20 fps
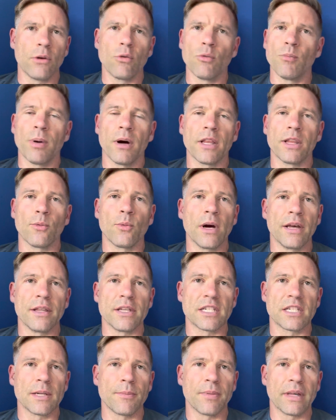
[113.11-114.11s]
oh, by the way,
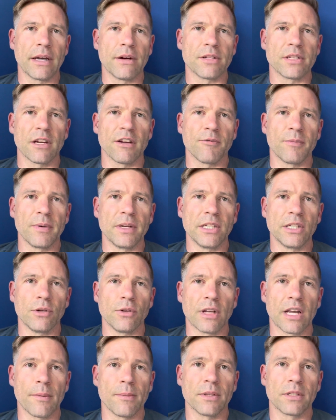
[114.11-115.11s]
there's something else that I've been
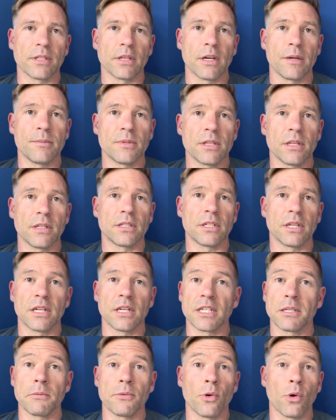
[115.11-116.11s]
doing a couple of times that some
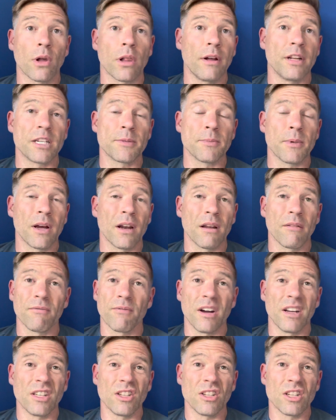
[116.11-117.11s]
of your clients might
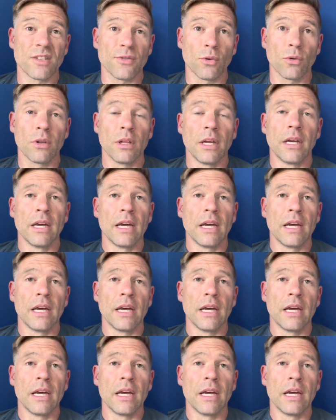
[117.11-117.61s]
find useful.